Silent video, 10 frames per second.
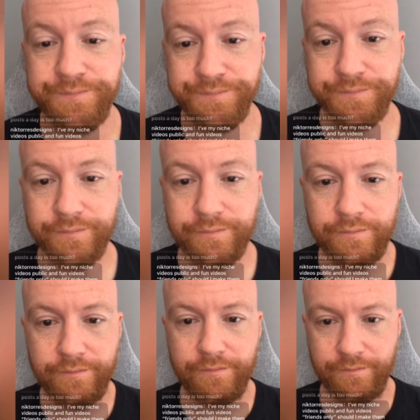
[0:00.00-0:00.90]

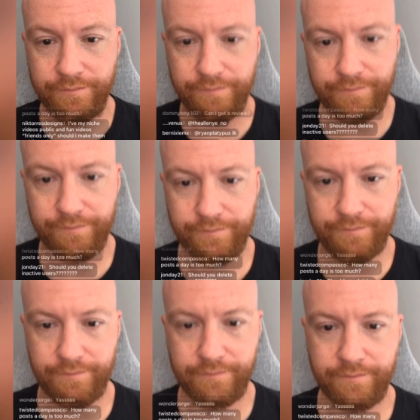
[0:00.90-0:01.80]

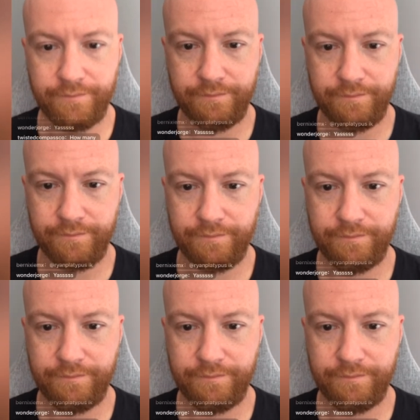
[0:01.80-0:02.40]
[no speech]